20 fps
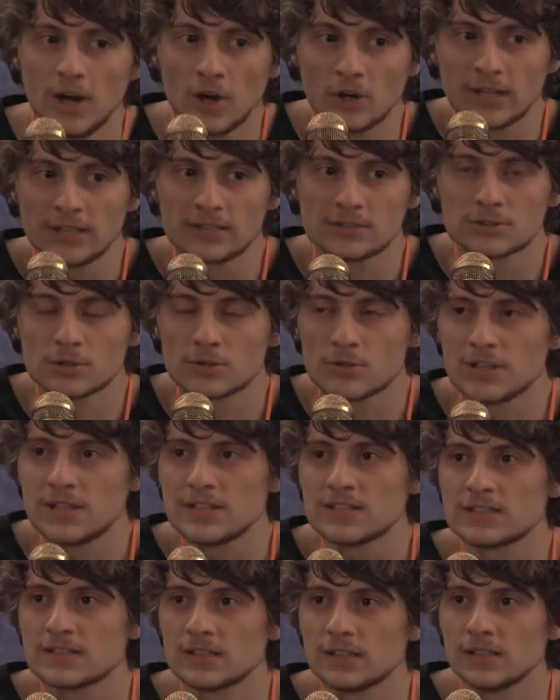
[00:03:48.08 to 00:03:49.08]
Okay, so
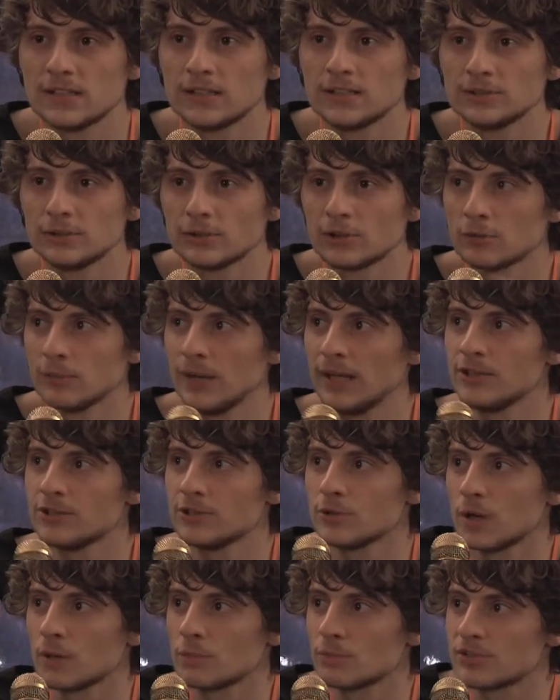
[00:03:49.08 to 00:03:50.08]
this uh,
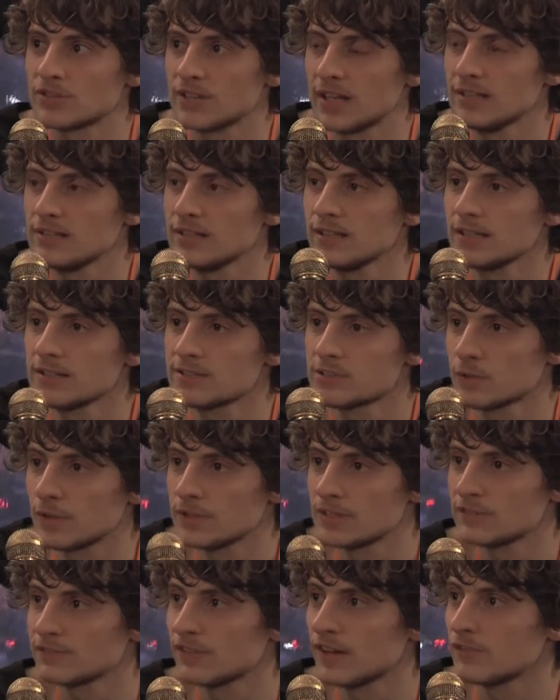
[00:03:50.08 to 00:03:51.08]
documentary we are presenting is
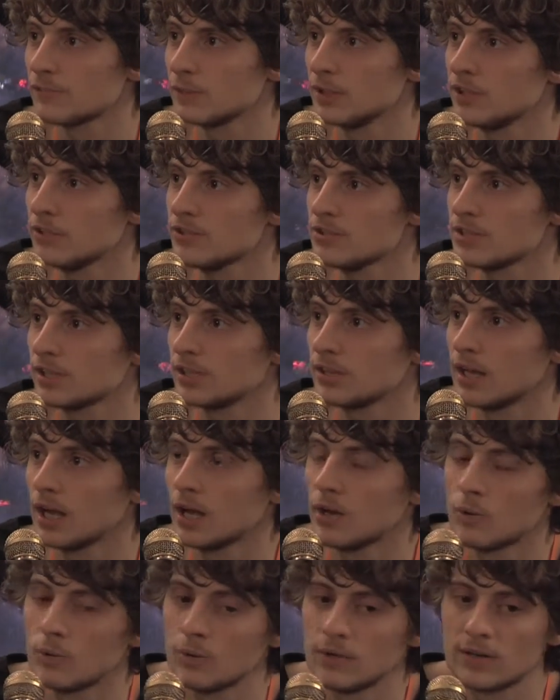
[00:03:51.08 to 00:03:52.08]
25 minutes, and
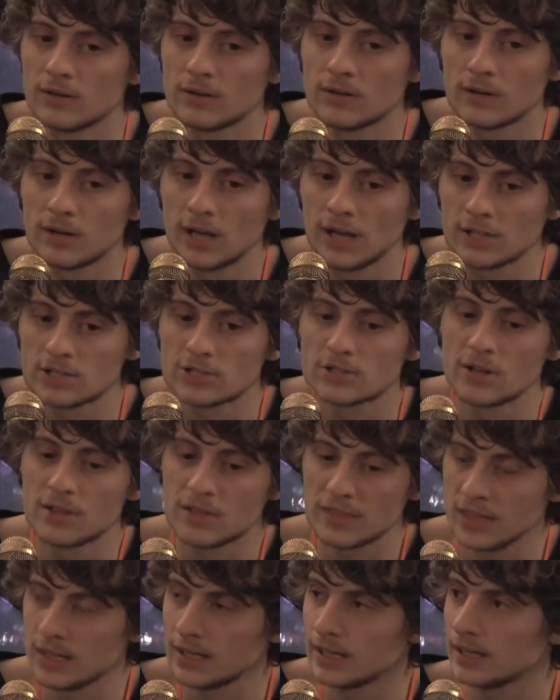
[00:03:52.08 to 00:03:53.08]
now we are actually
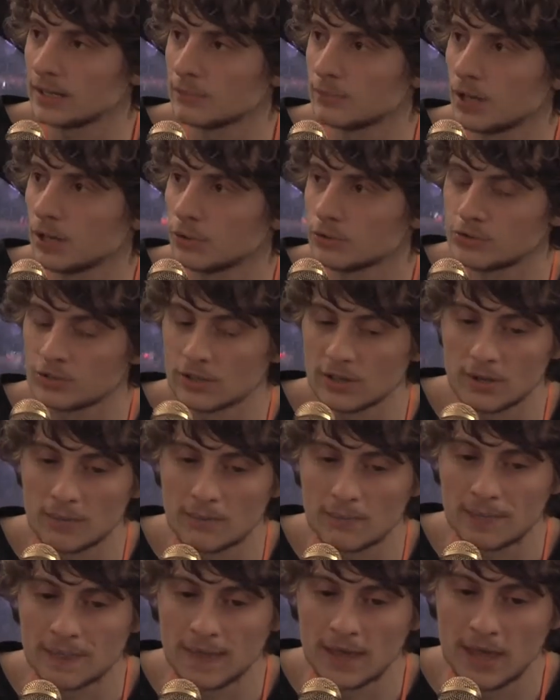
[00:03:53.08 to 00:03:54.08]
thinking about
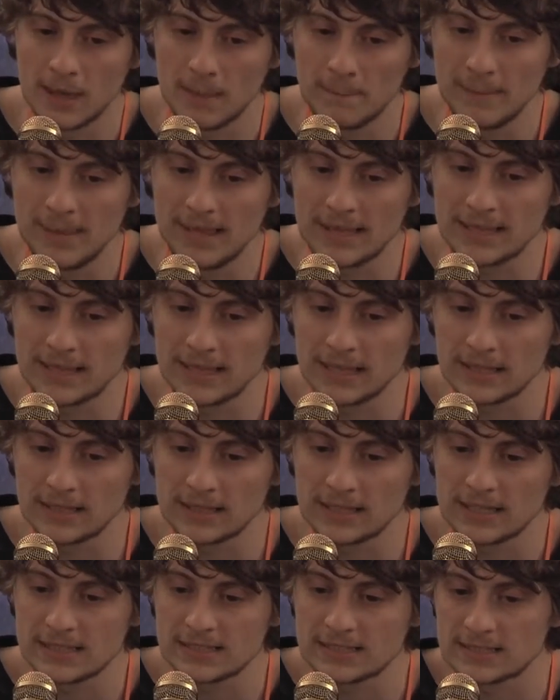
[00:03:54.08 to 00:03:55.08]
um,
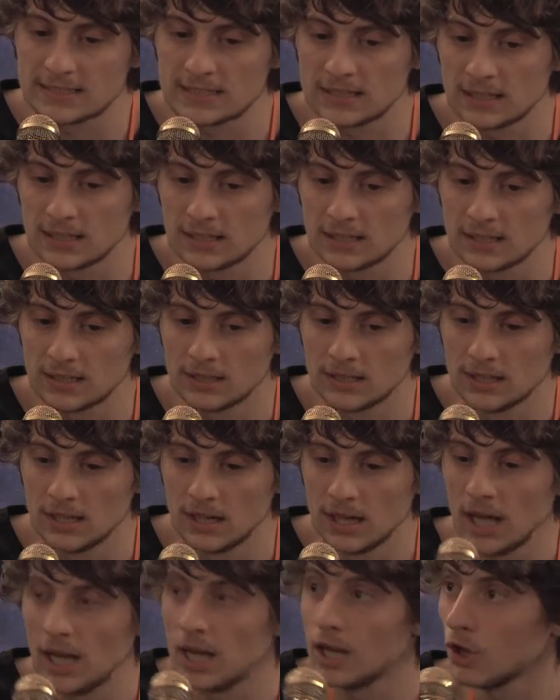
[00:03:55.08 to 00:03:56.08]
making this uh,
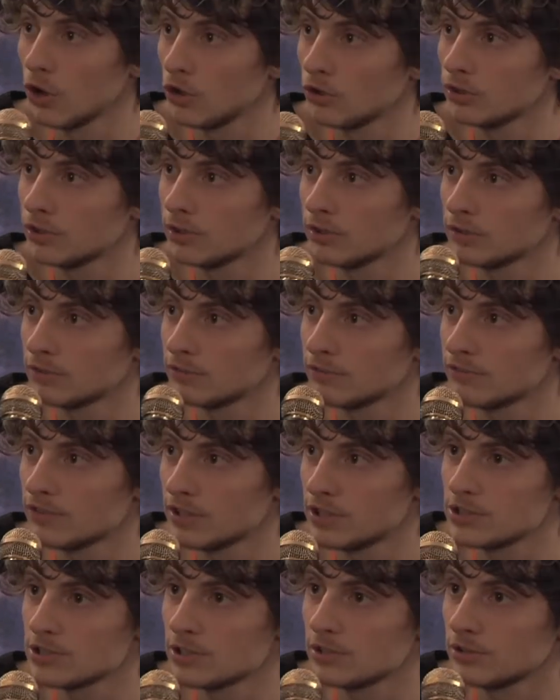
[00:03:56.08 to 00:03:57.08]
a long
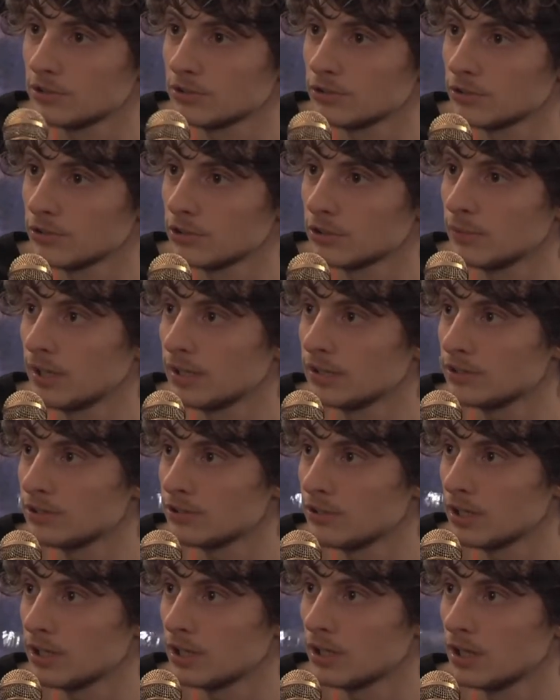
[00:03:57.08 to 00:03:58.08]
feature
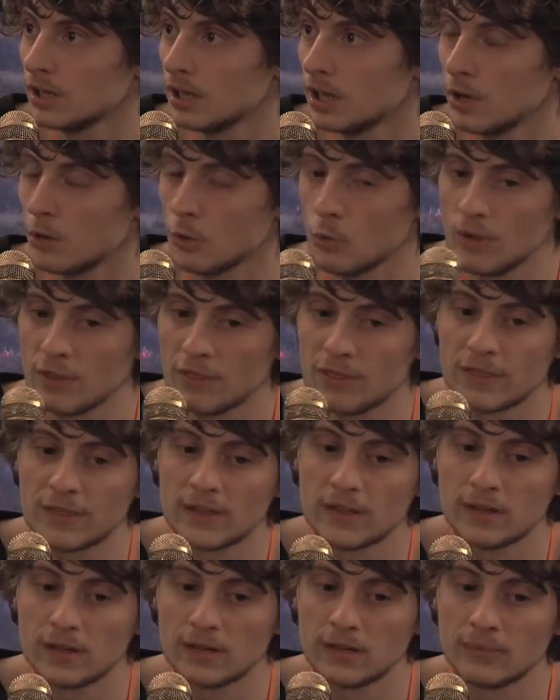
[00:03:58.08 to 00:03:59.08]
documentary with
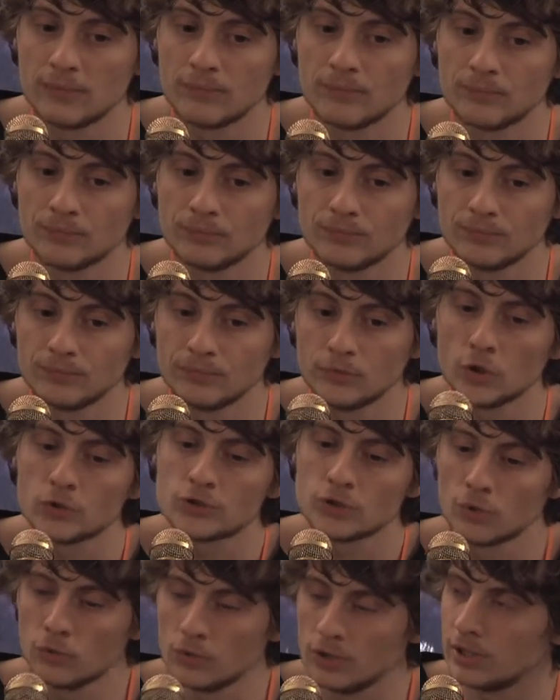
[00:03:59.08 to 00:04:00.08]
um,
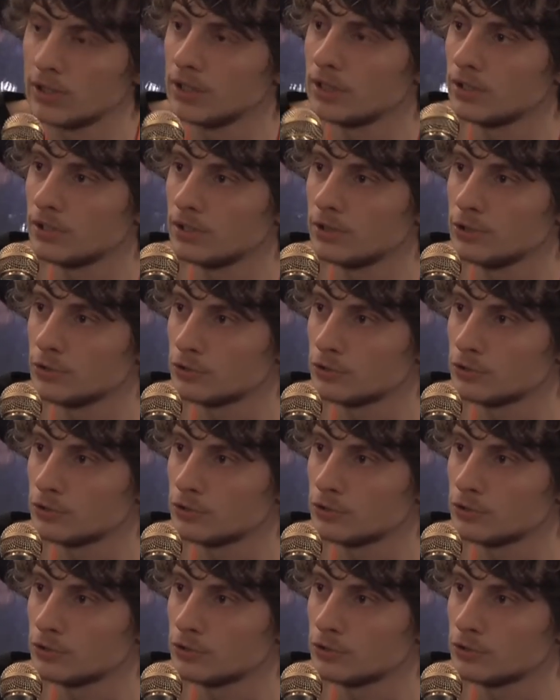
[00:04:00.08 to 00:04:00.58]
not only